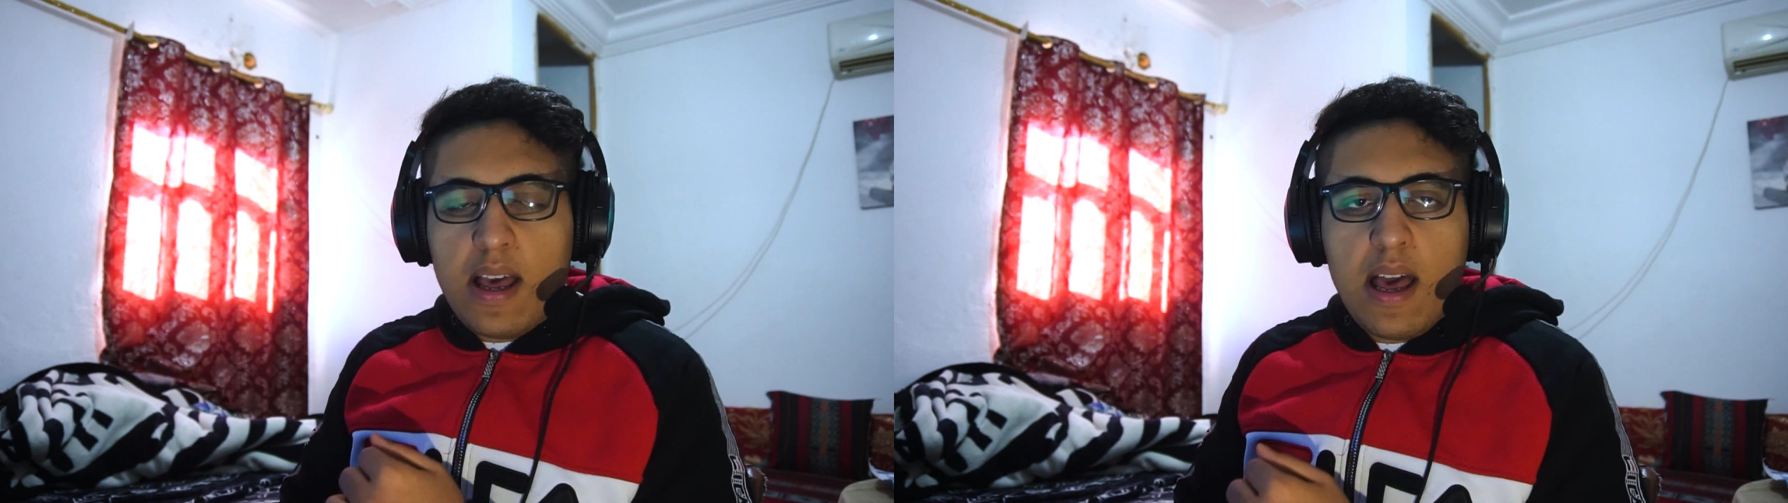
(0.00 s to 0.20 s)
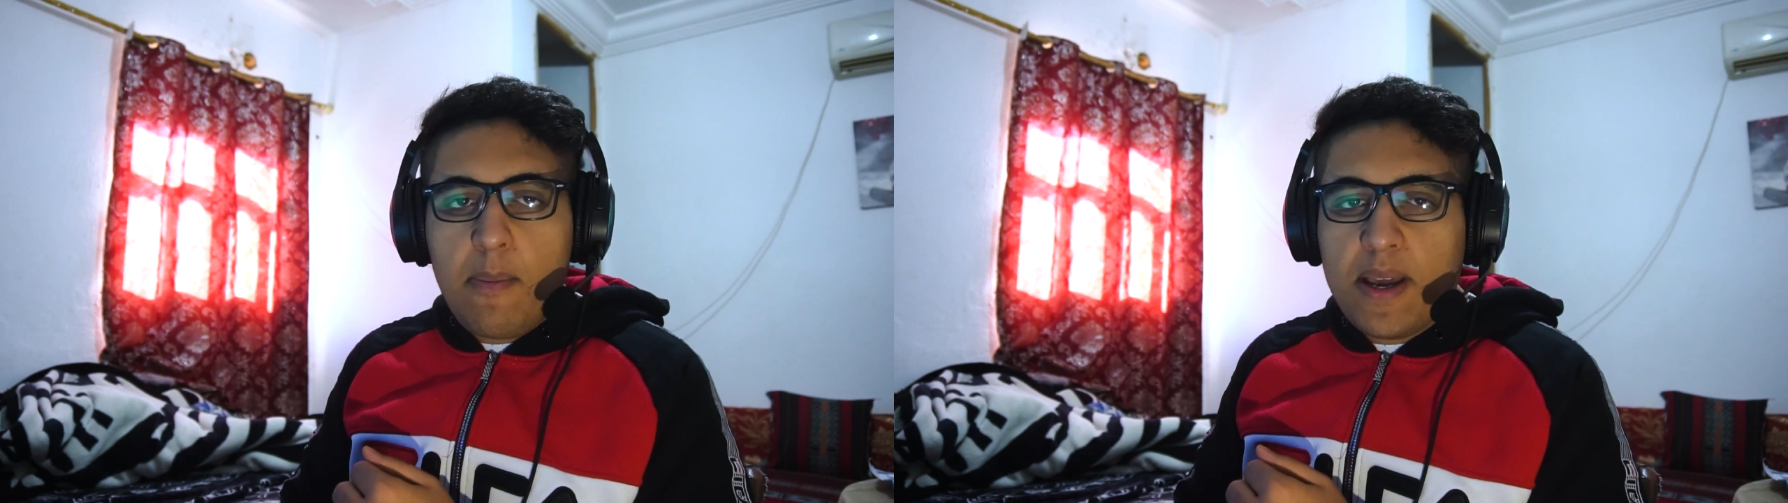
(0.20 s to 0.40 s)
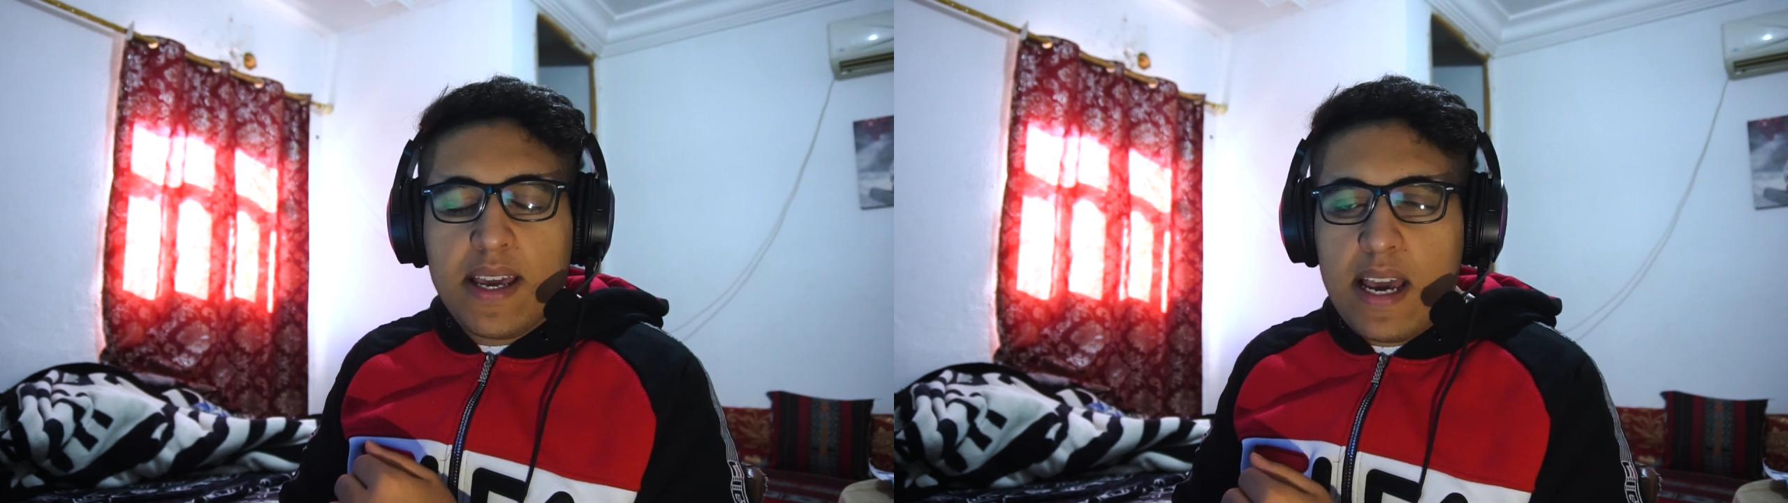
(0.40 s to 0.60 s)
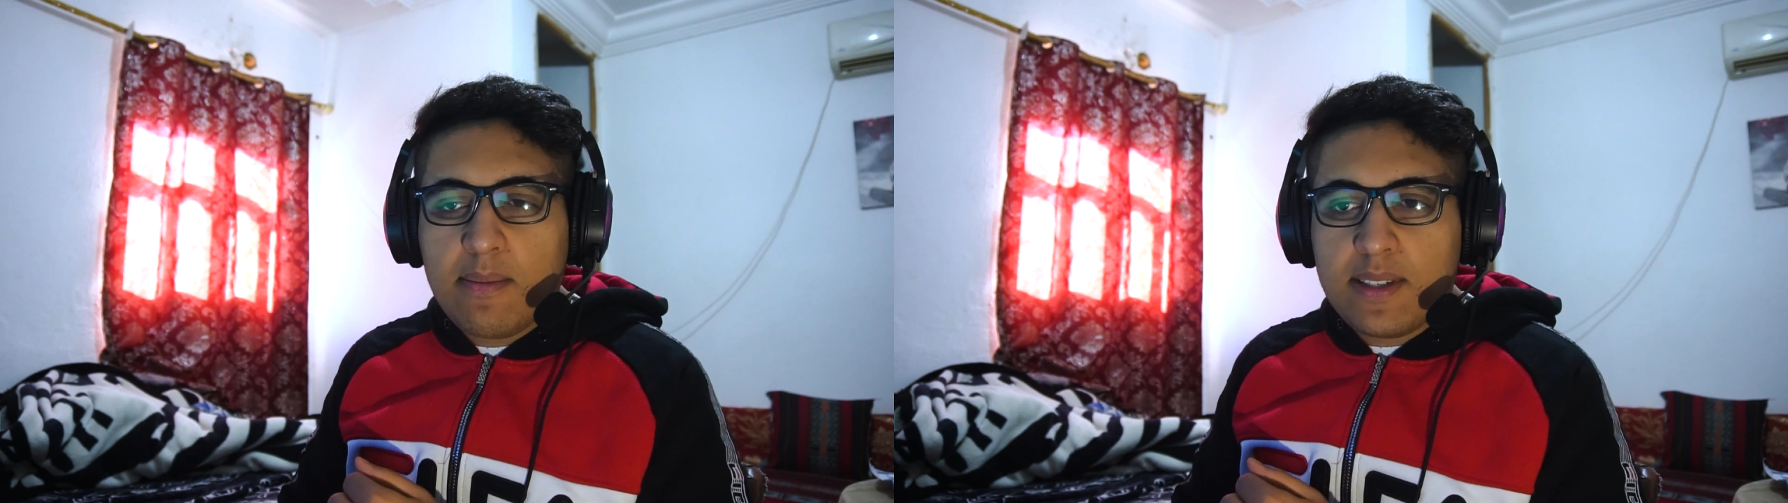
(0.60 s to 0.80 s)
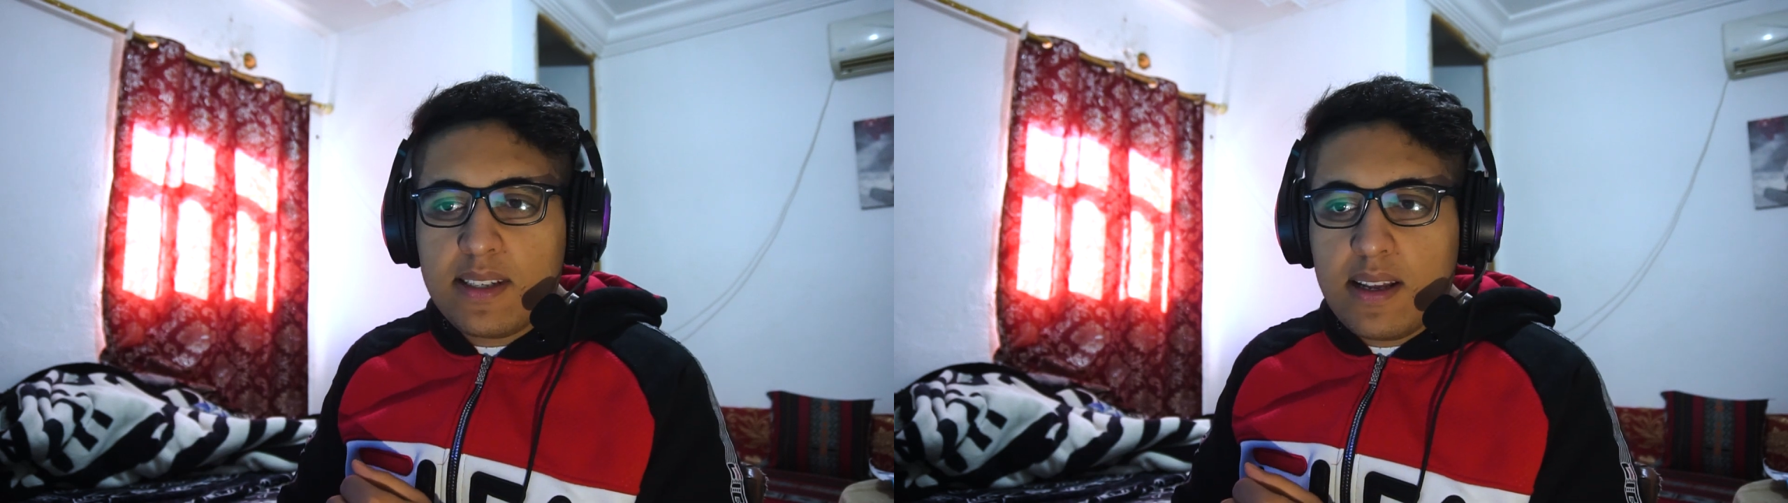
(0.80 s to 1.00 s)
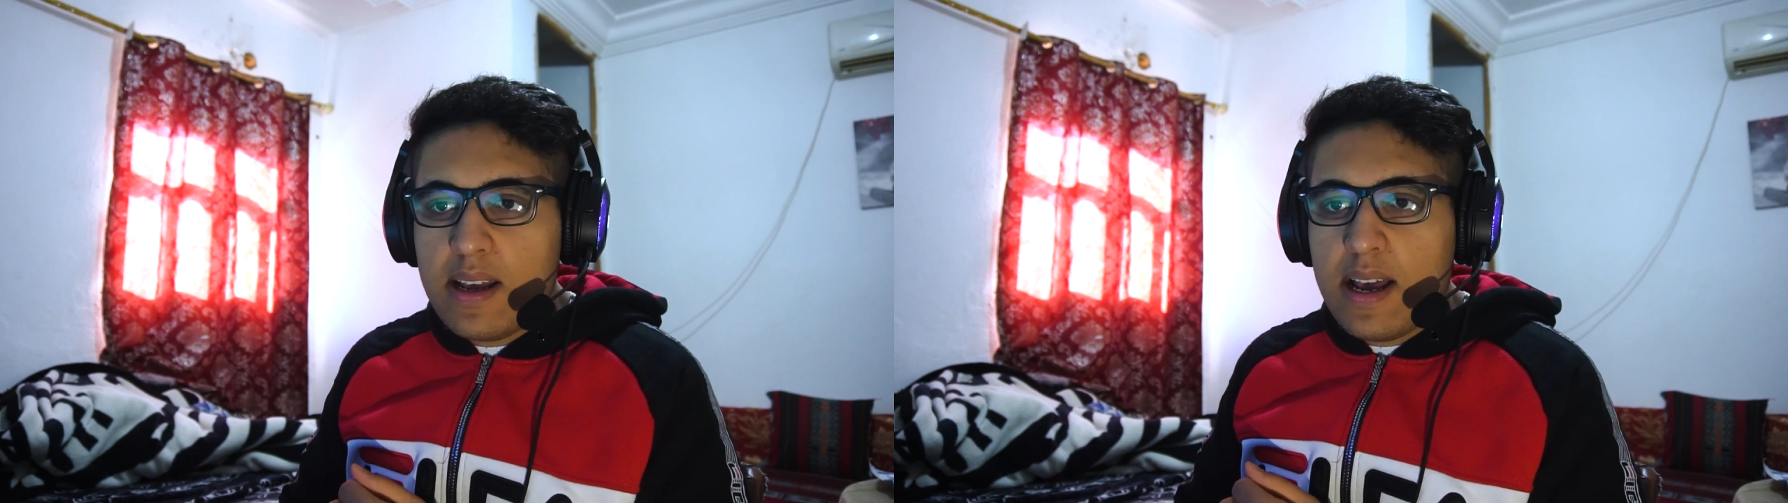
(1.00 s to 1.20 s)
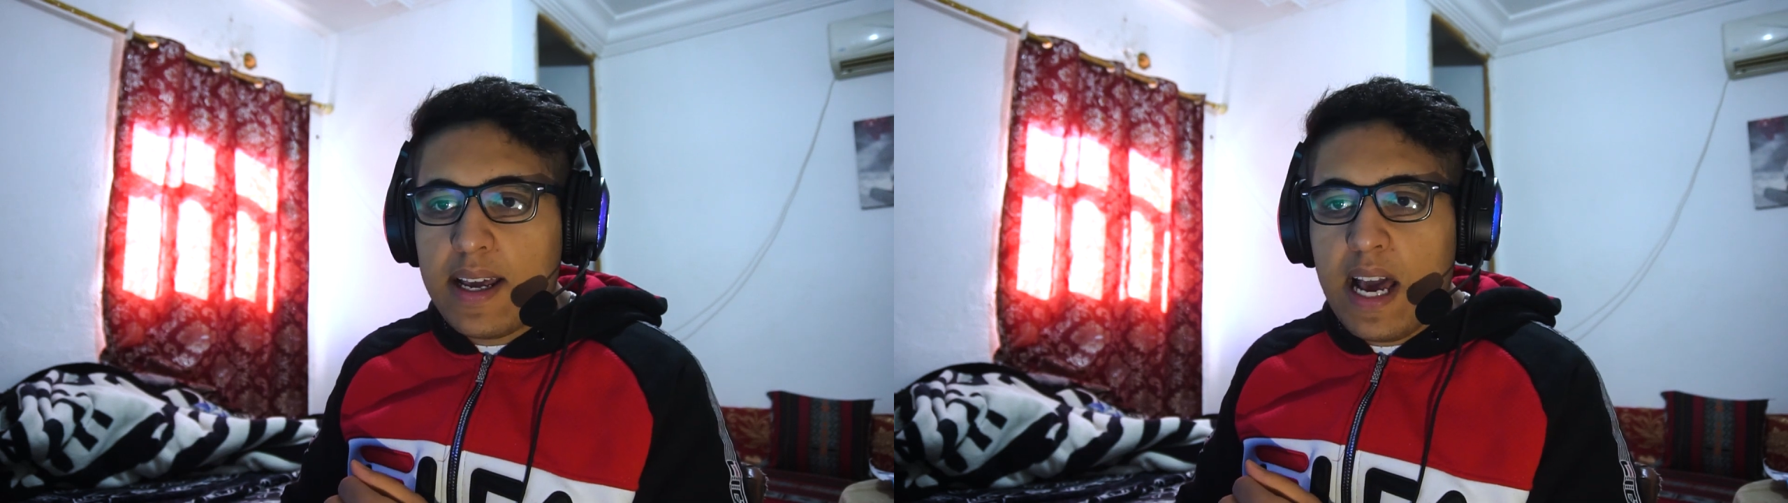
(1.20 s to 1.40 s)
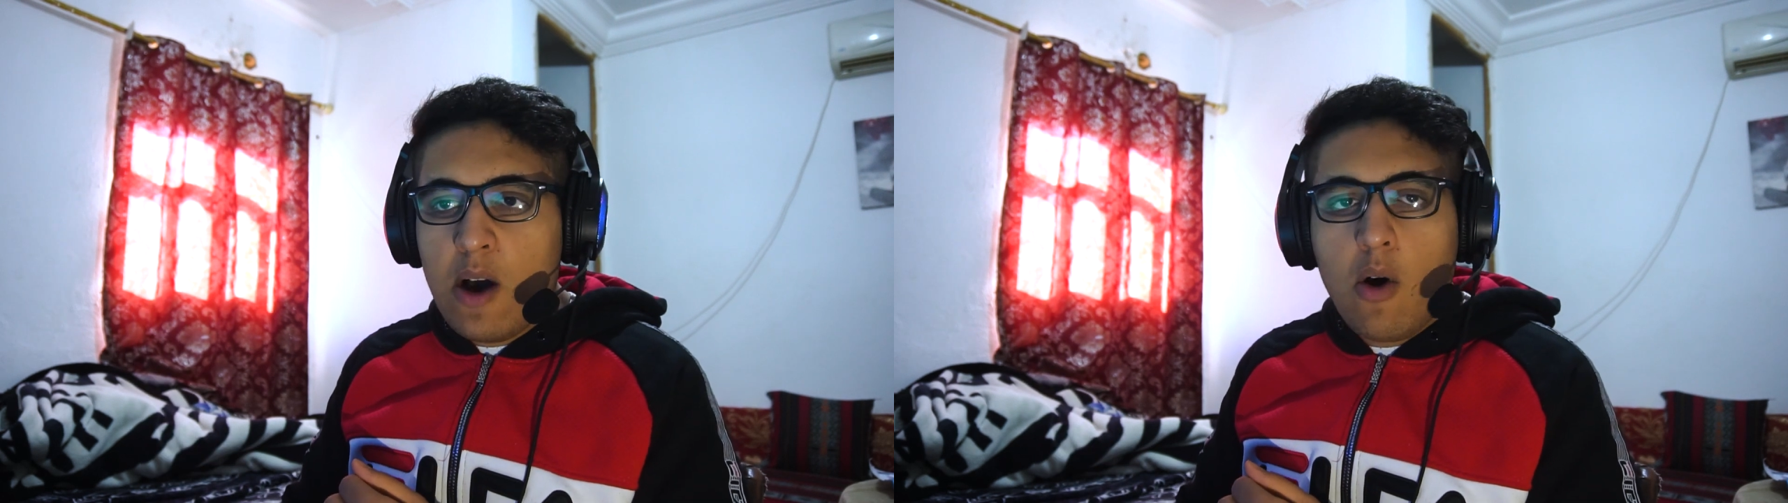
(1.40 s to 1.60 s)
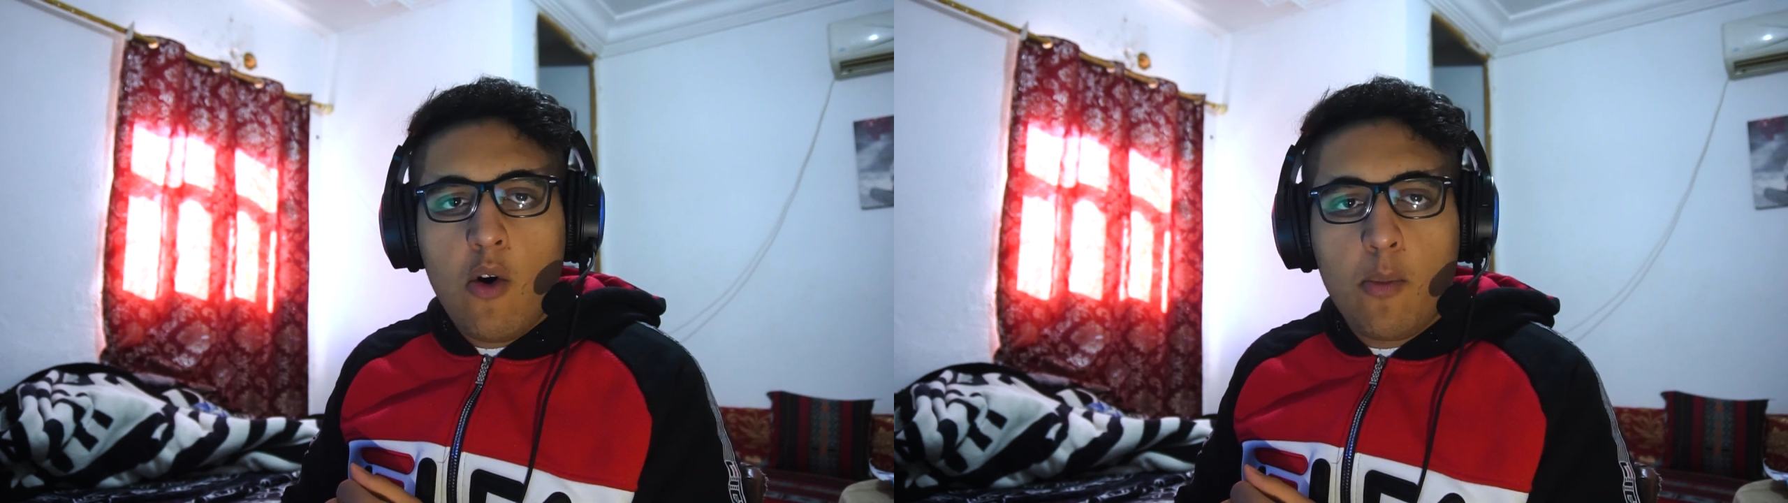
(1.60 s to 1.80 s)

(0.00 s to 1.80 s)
Epic Games account